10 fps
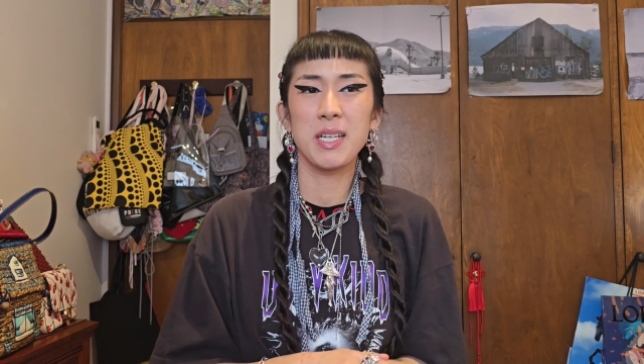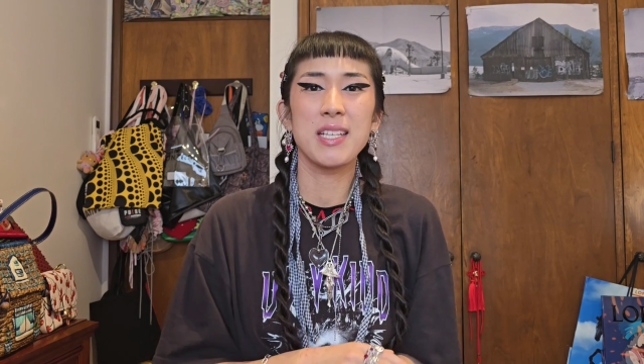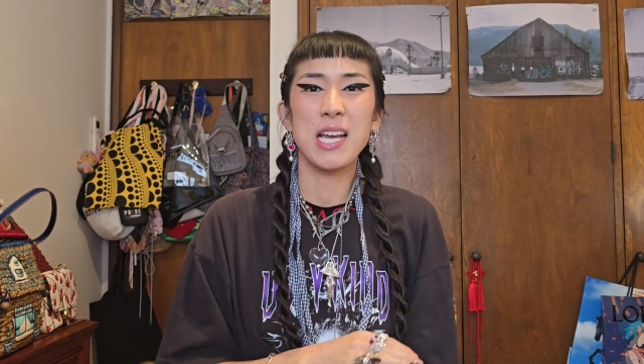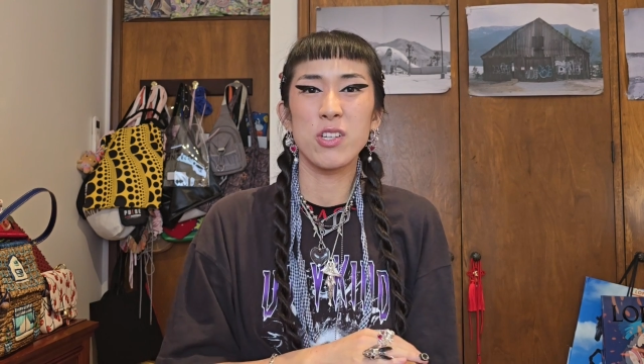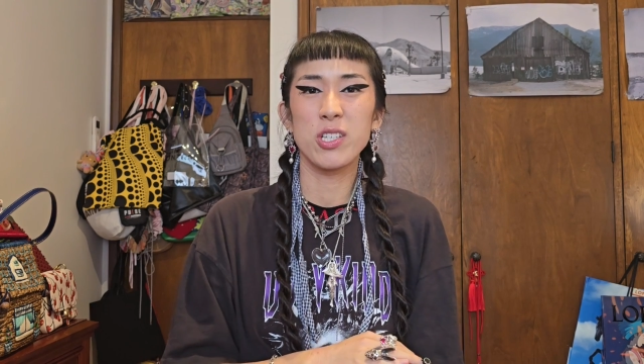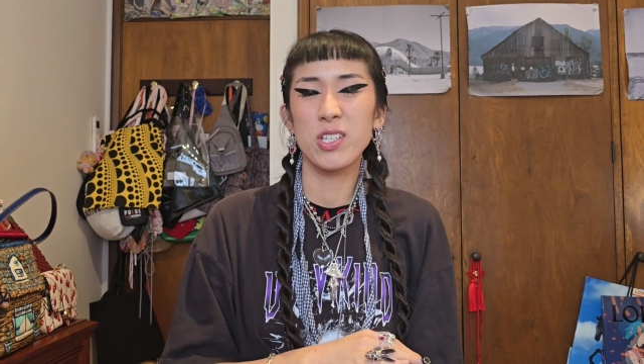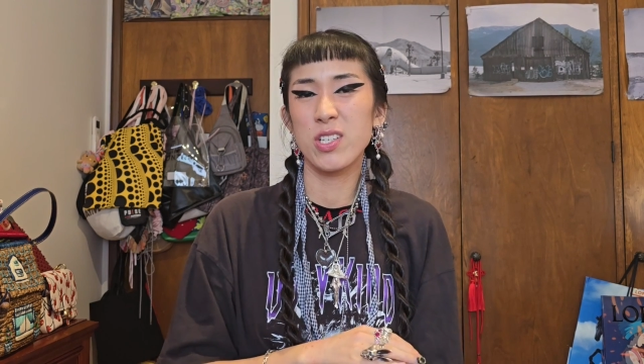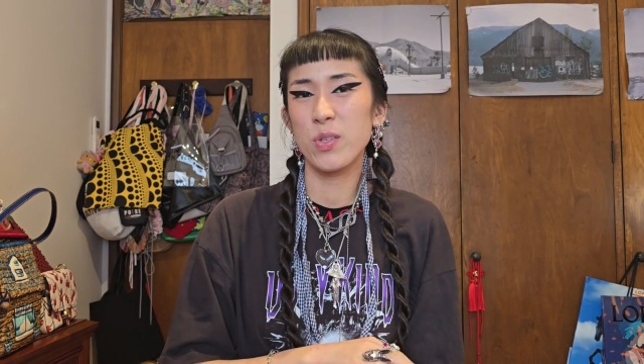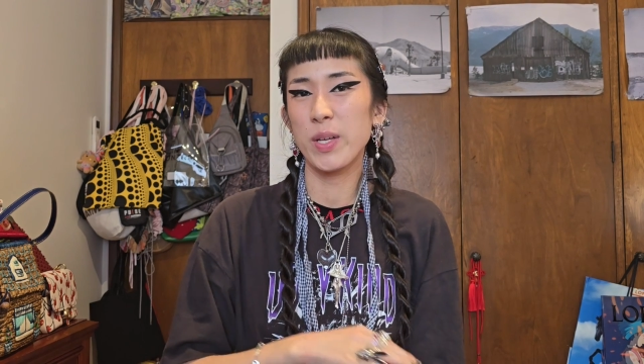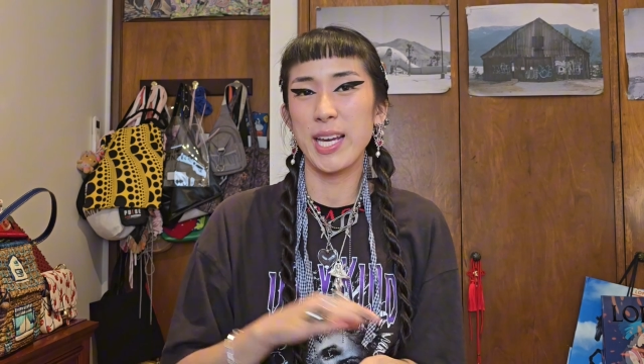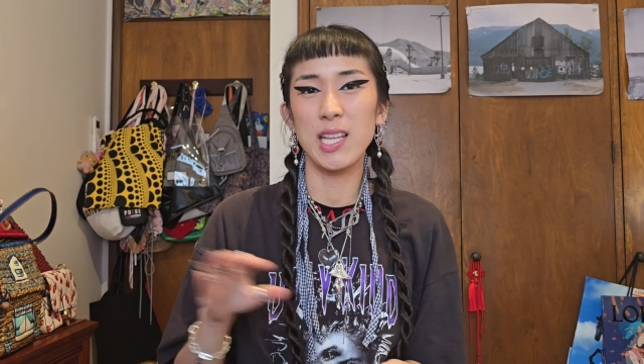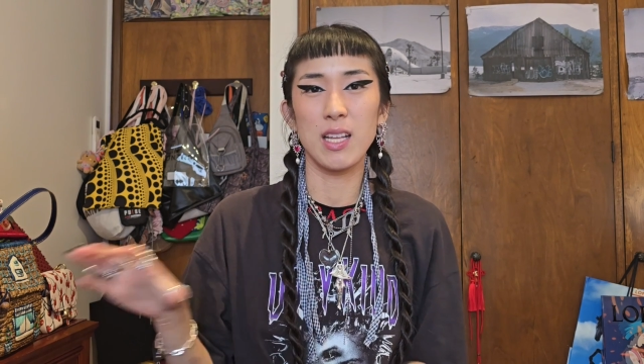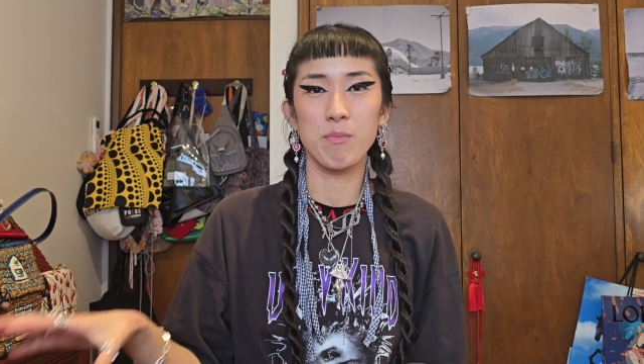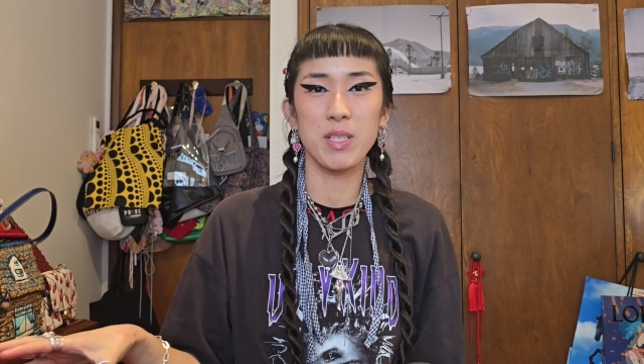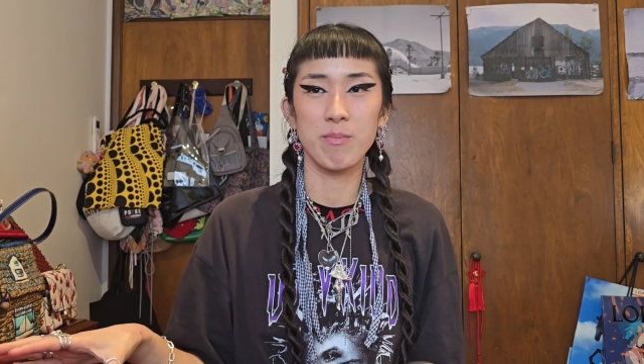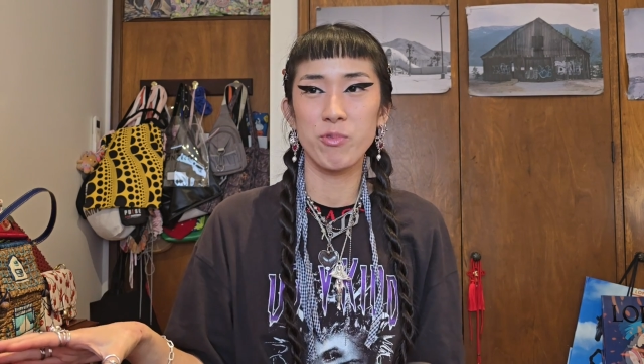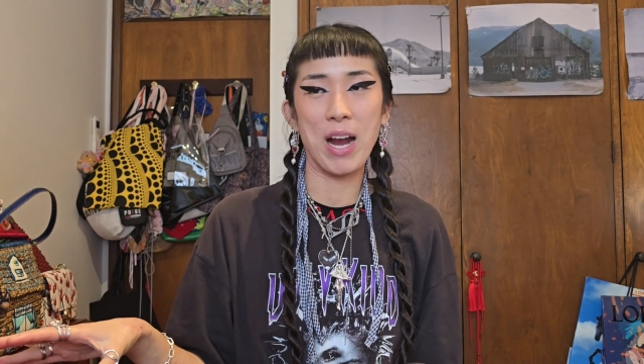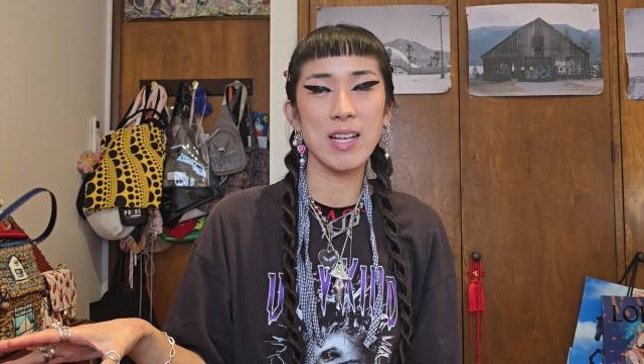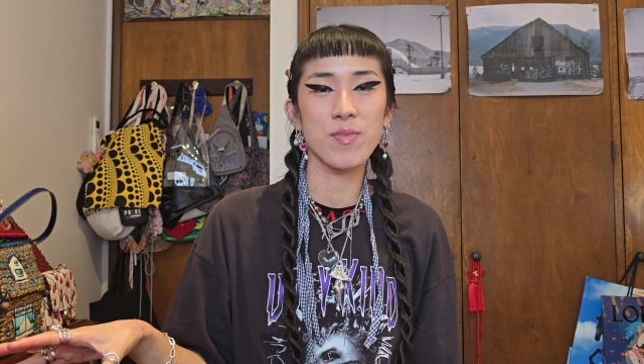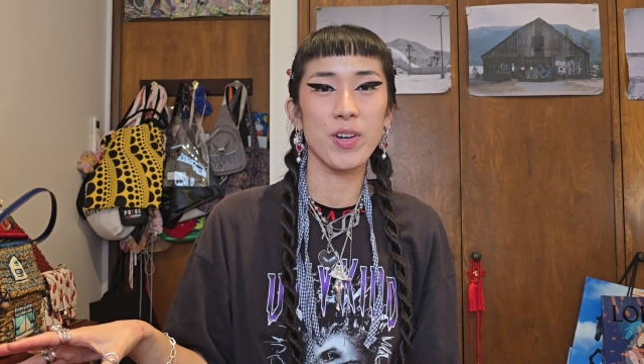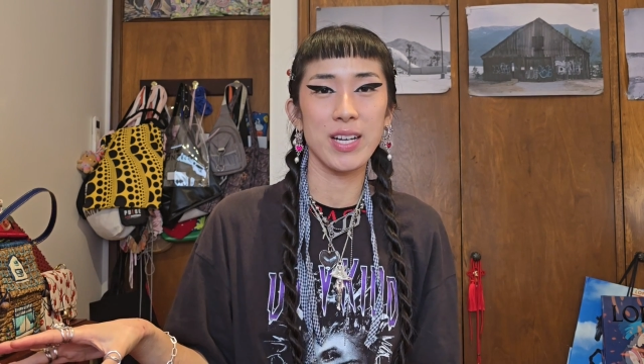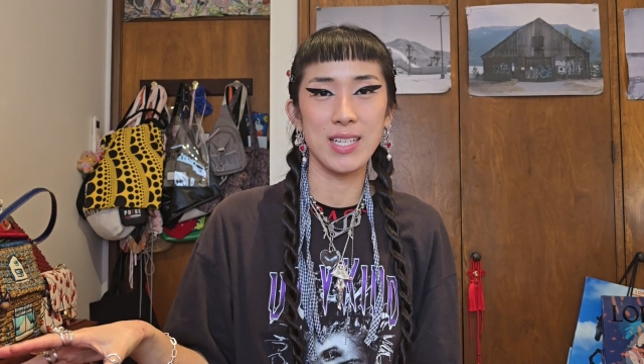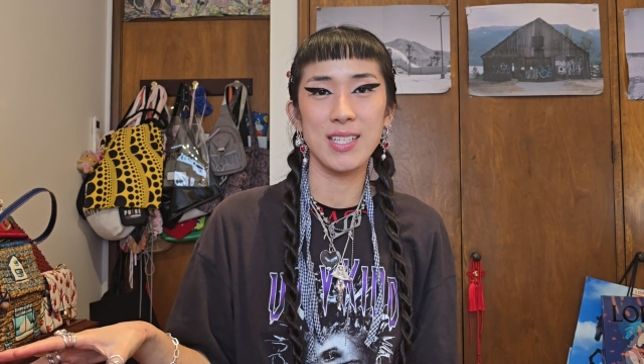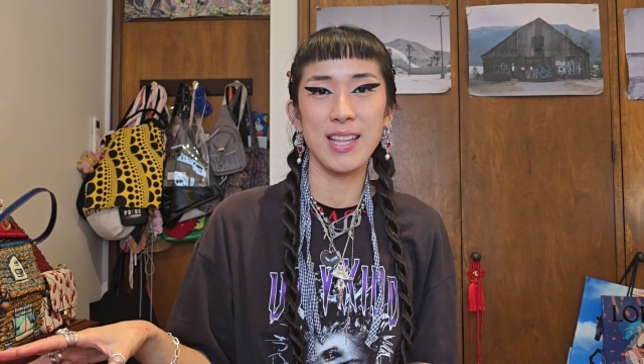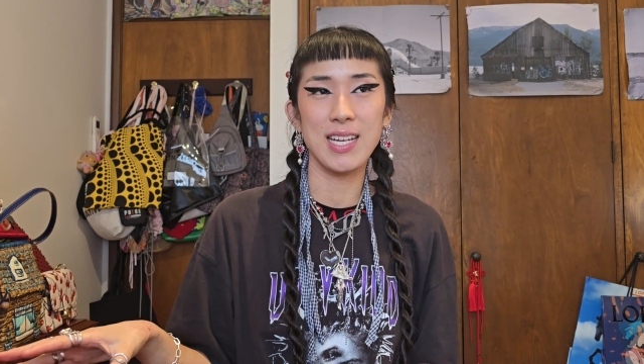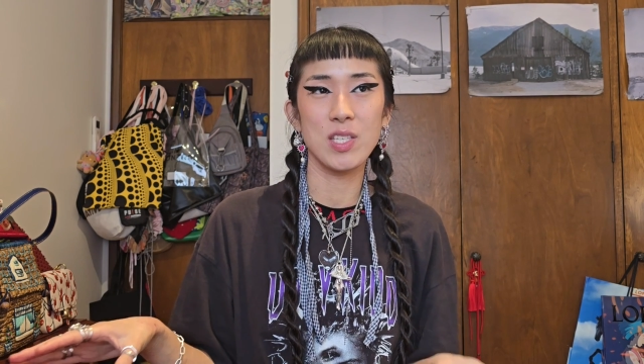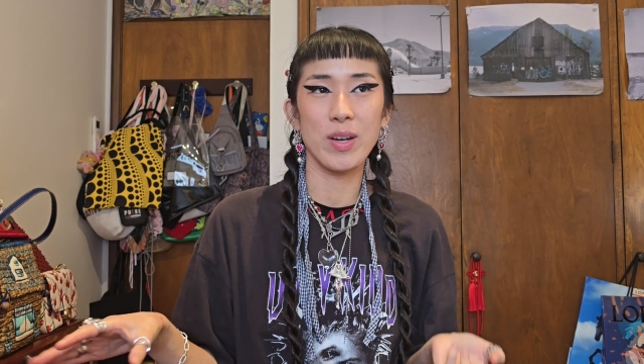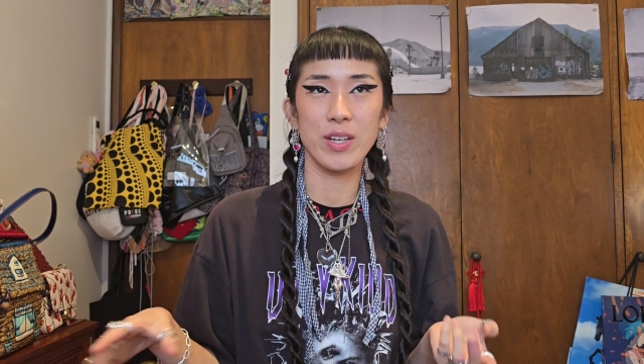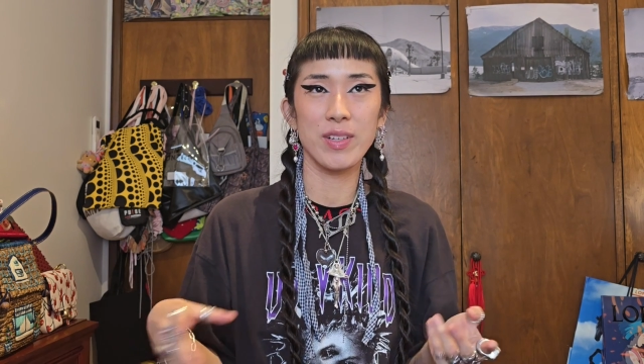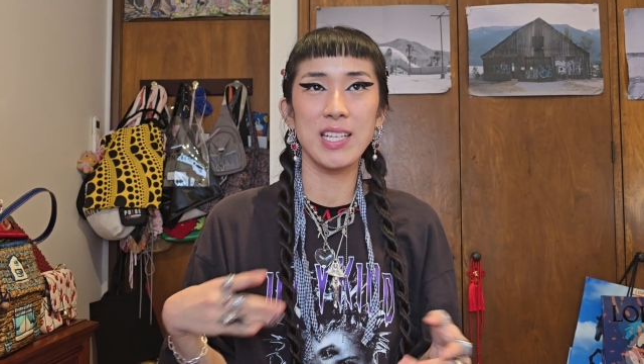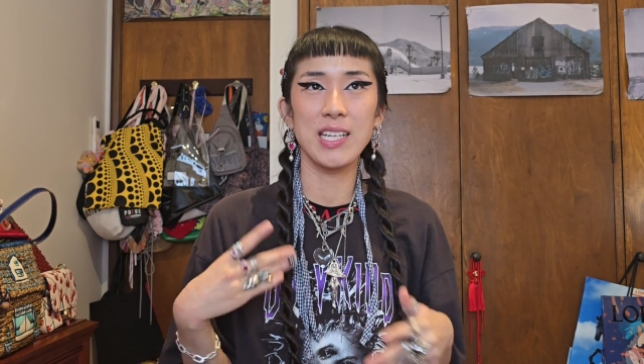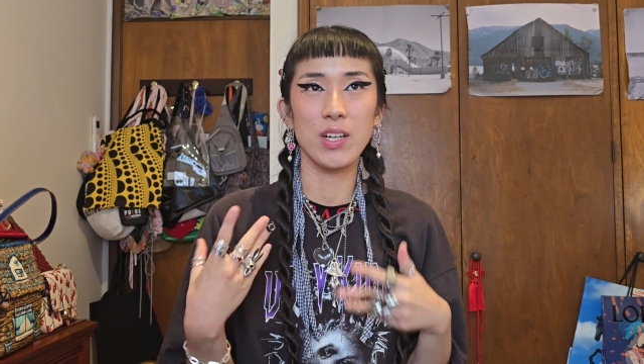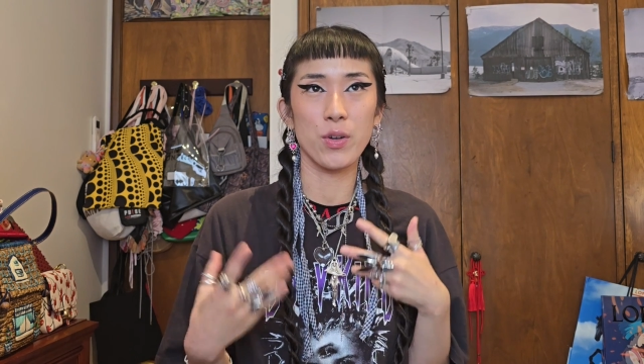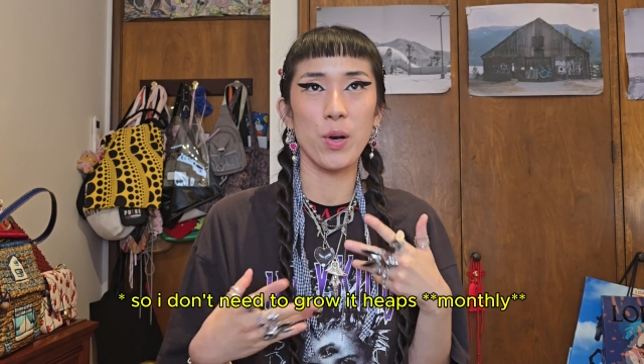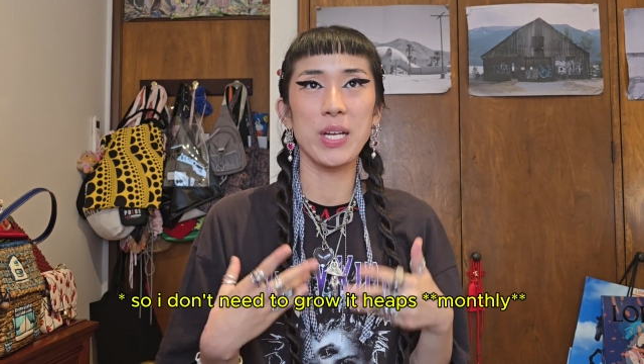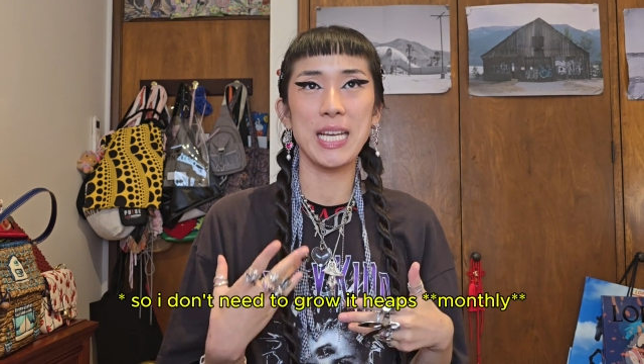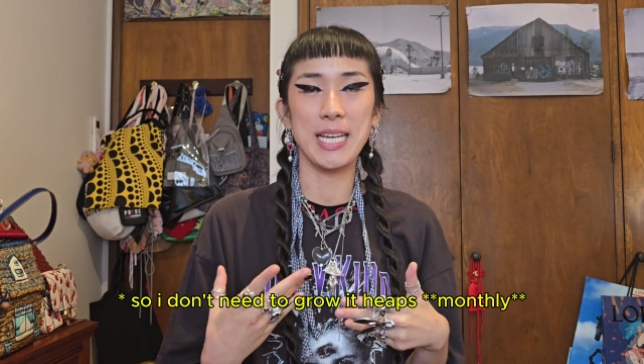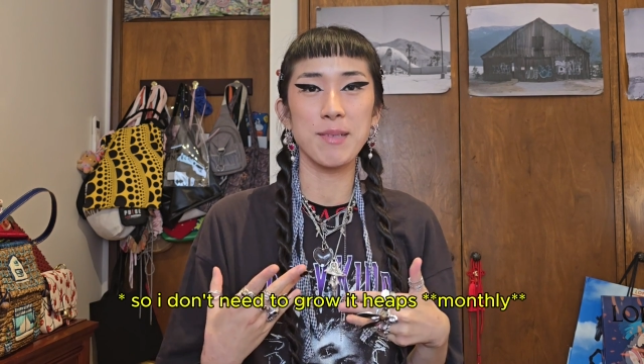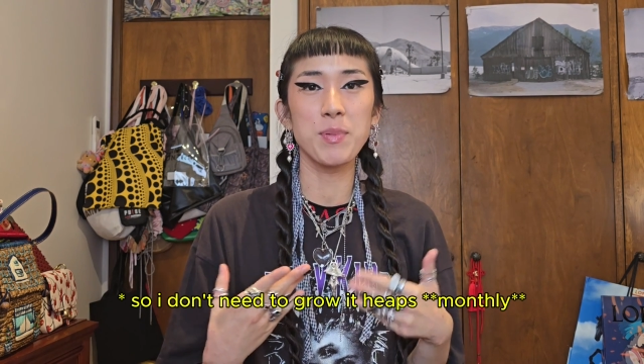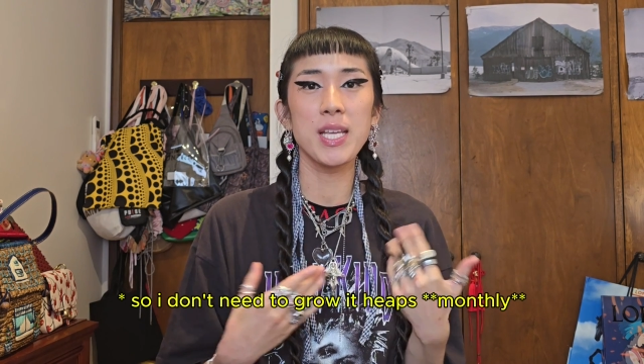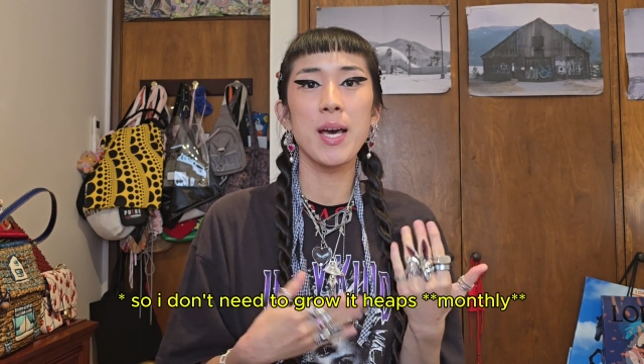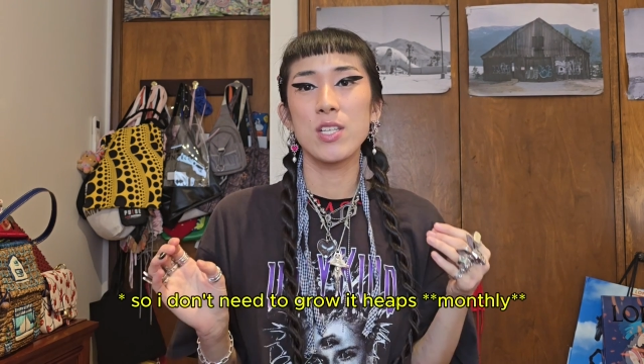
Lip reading: because I usually just do like a lump sum transfer into there, so I don't really need to grow it heaps.